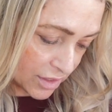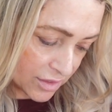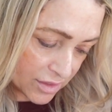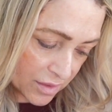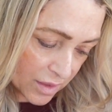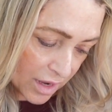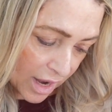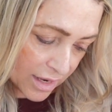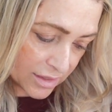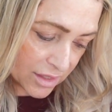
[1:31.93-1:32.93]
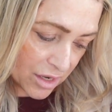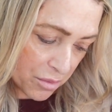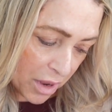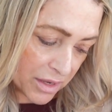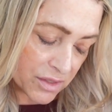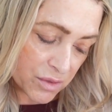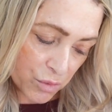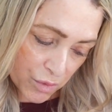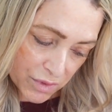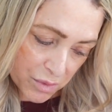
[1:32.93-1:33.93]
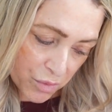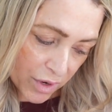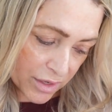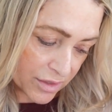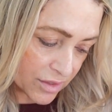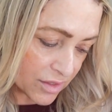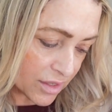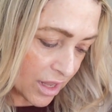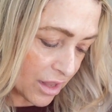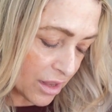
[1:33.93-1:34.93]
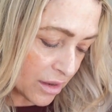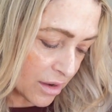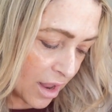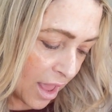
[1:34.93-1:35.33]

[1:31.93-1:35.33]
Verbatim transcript: says that the niacinamide smooths and brightens skin,